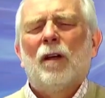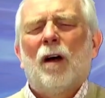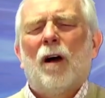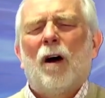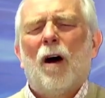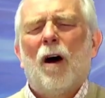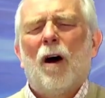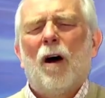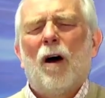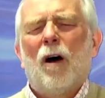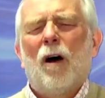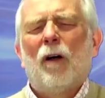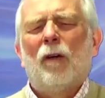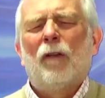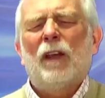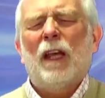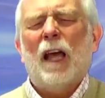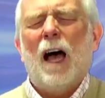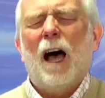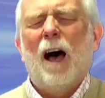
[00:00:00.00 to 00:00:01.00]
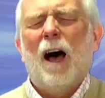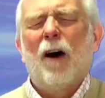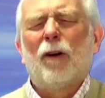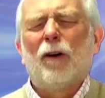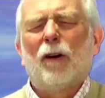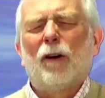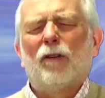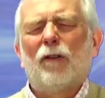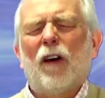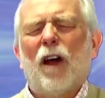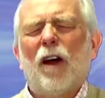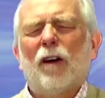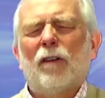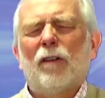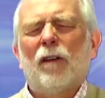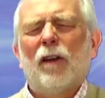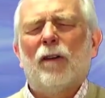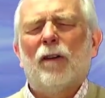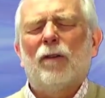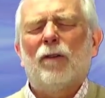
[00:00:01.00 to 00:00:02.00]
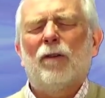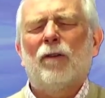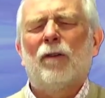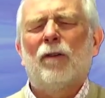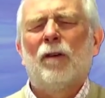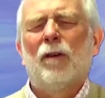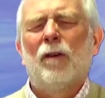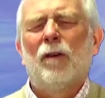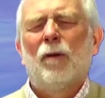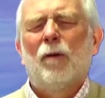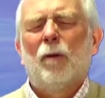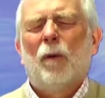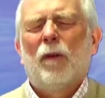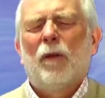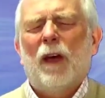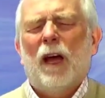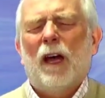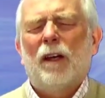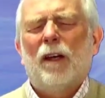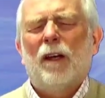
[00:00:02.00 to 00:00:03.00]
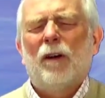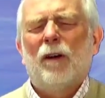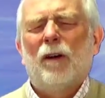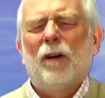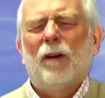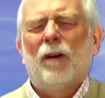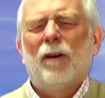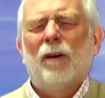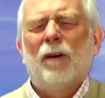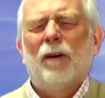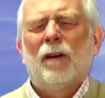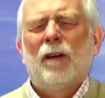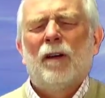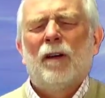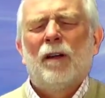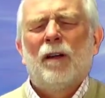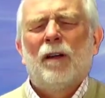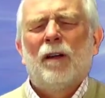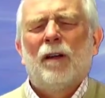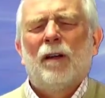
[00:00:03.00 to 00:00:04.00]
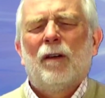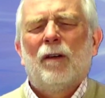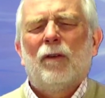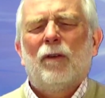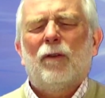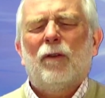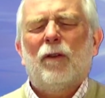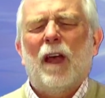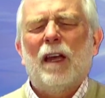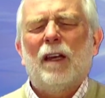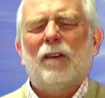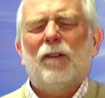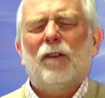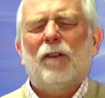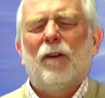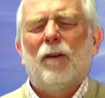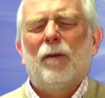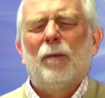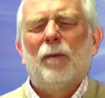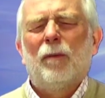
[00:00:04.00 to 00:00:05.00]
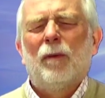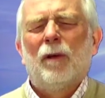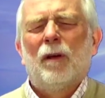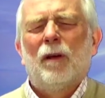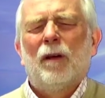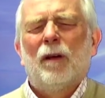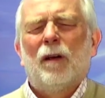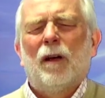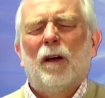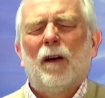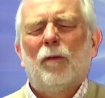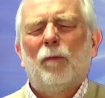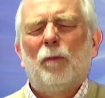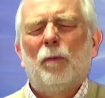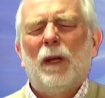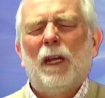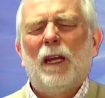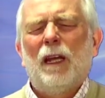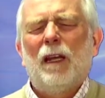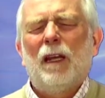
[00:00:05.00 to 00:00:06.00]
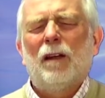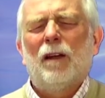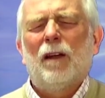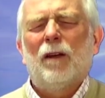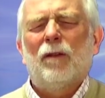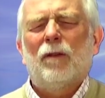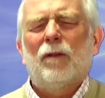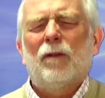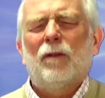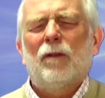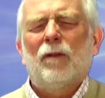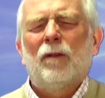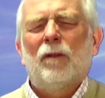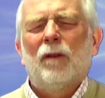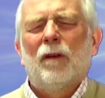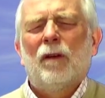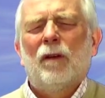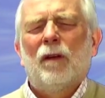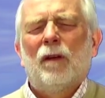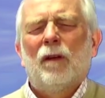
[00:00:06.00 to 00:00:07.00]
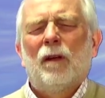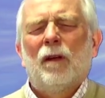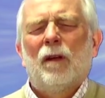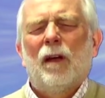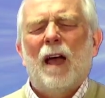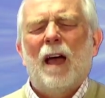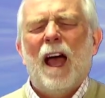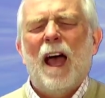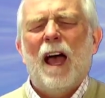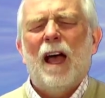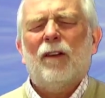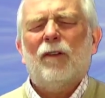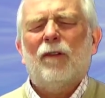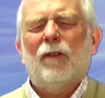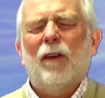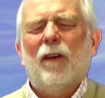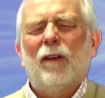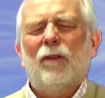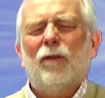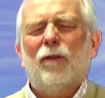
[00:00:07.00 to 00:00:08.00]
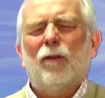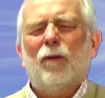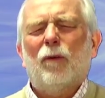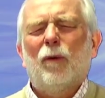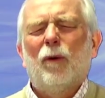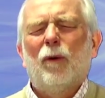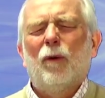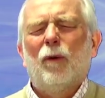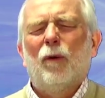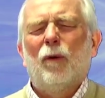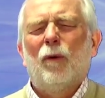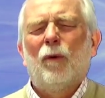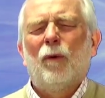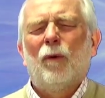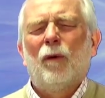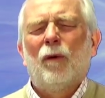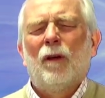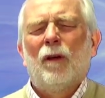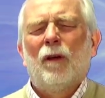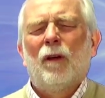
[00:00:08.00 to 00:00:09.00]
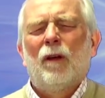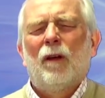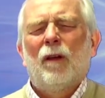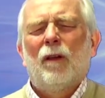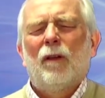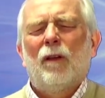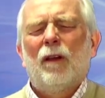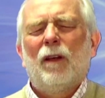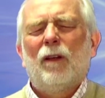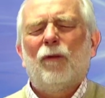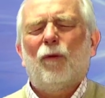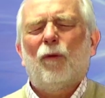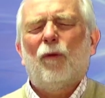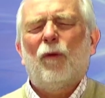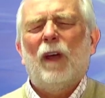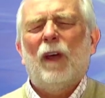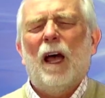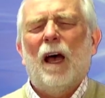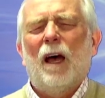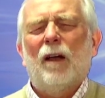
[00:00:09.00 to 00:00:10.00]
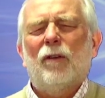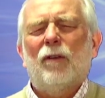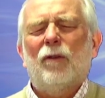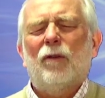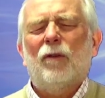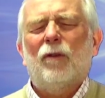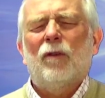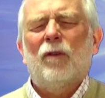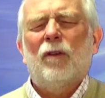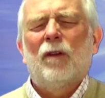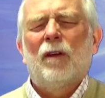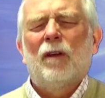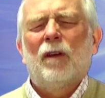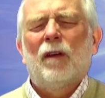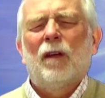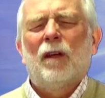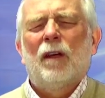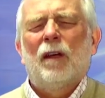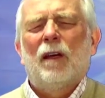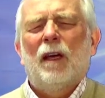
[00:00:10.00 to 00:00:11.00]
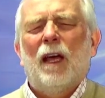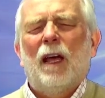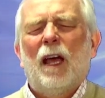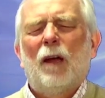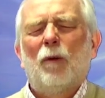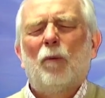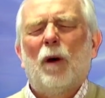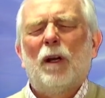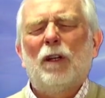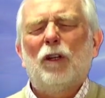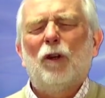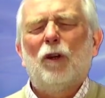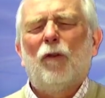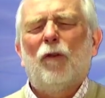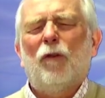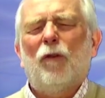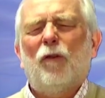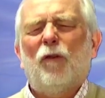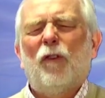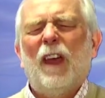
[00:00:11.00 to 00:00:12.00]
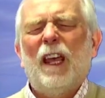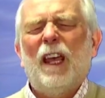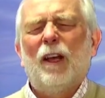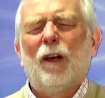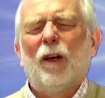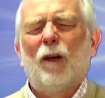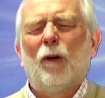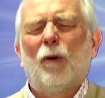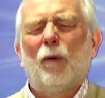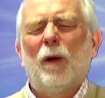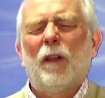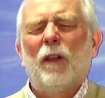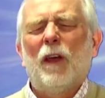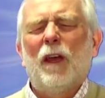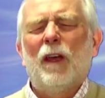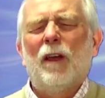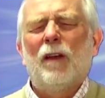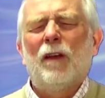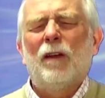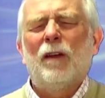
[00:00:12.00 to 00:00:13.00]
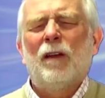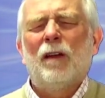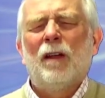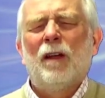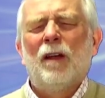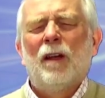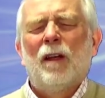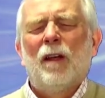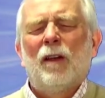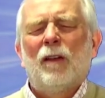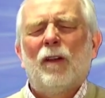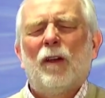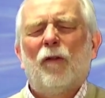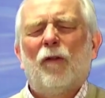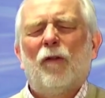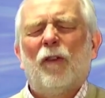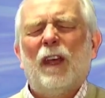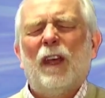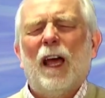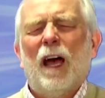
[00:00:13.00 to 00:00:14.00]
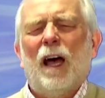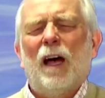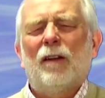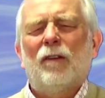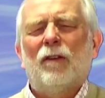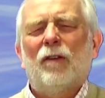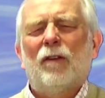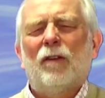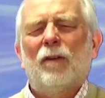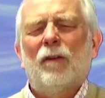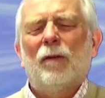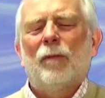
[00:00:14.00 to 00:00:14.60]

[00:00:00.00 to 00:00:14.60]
all the outer darkness with that inner sanctum of beingness, accessed through these fiats and what you feel within the fiat.